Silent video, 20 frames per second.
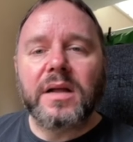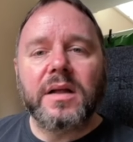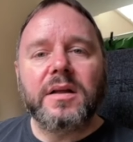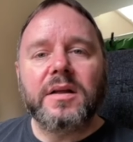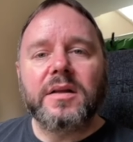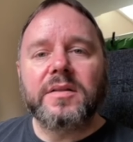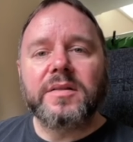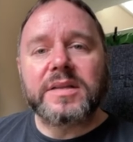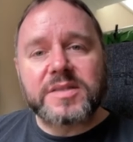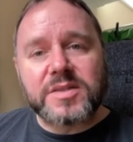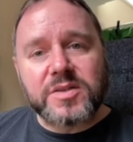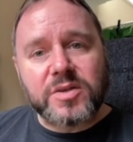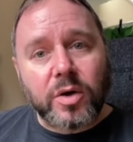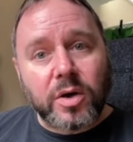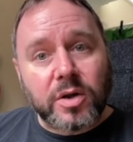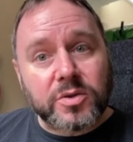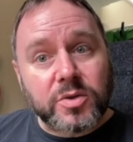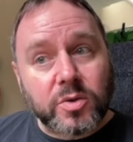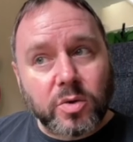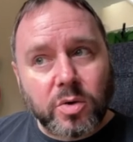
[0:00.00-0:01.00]
This is
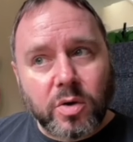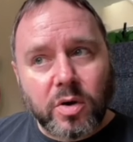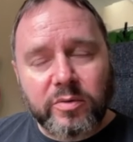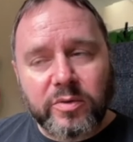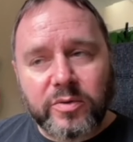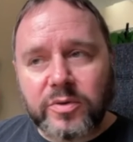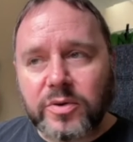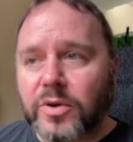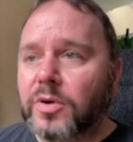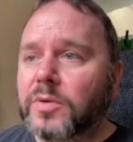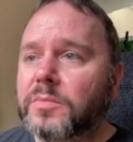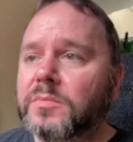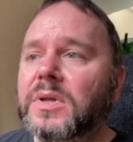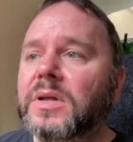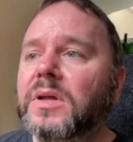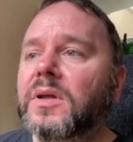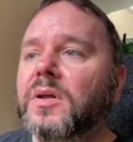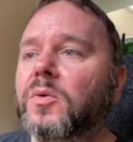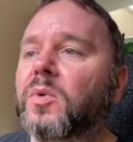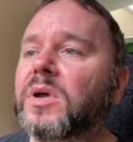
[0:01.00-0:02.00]
called an overflow.
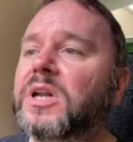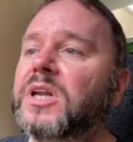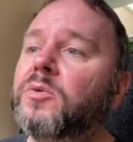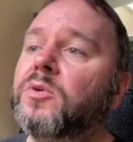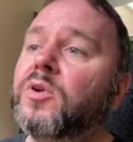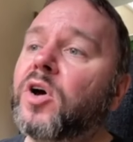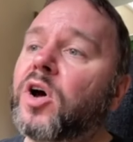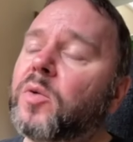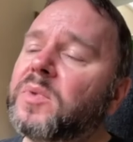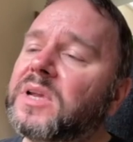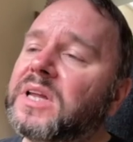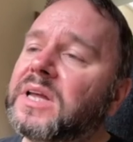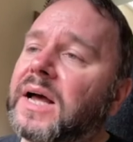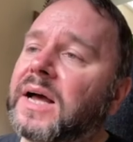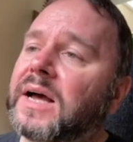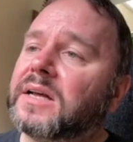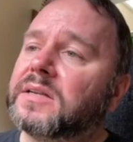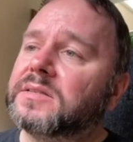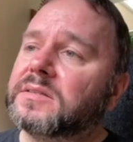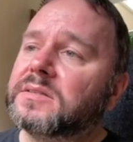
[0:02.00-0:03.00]
When you normally
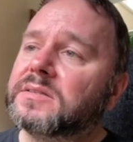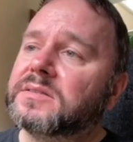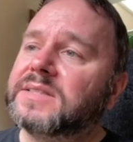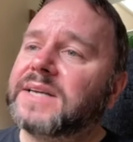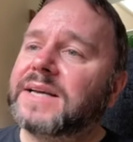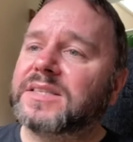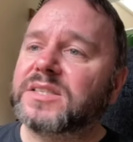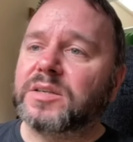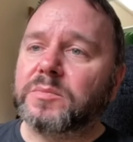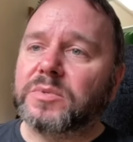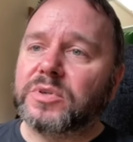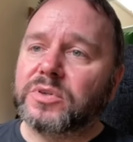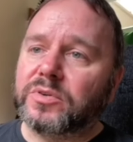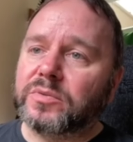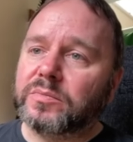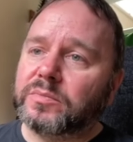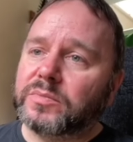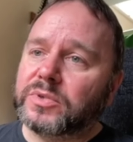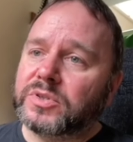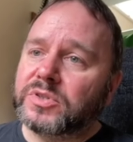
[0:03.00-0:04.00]
add decimal
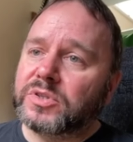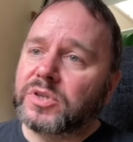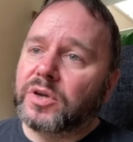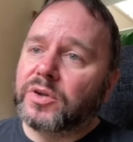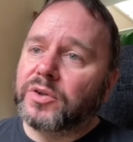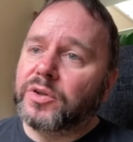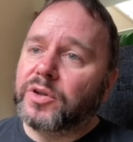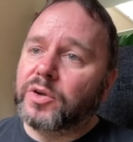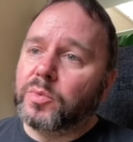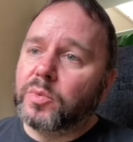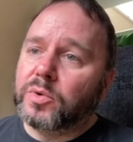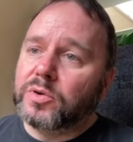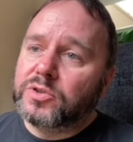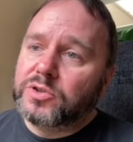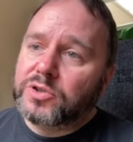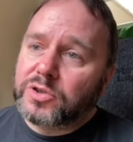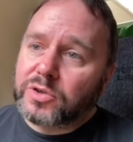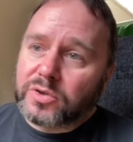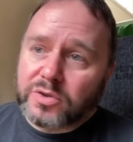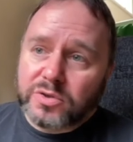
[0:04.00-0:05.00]
numbers, you would
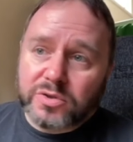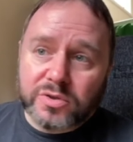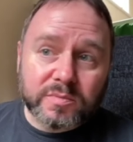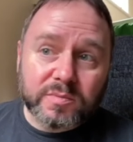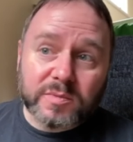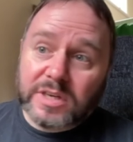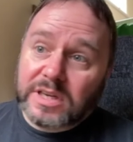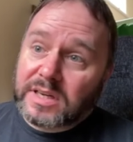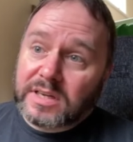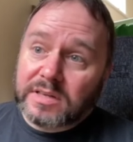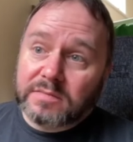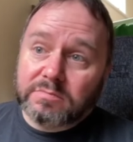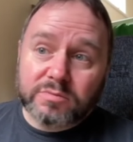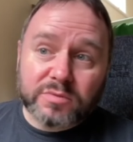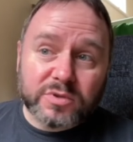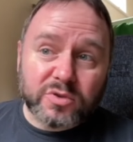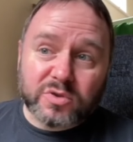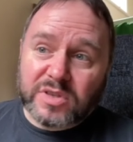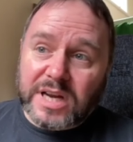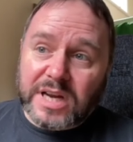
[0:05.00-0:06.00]
just
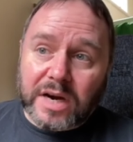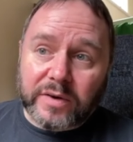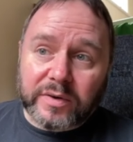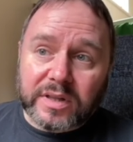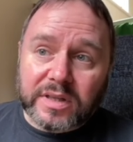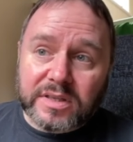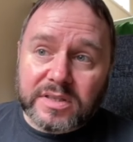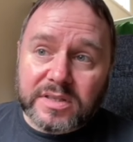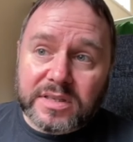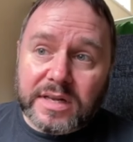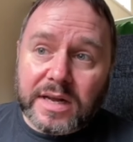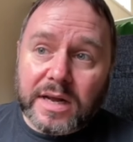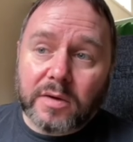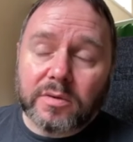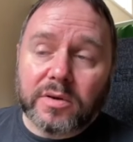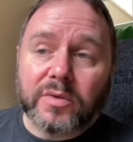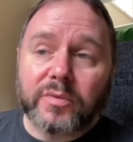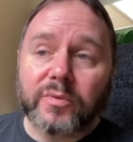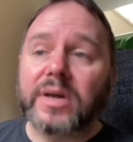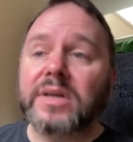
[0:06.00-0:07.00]
carry this
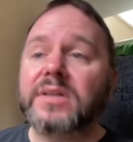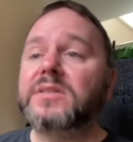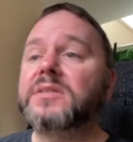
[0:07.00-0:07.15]
down and write it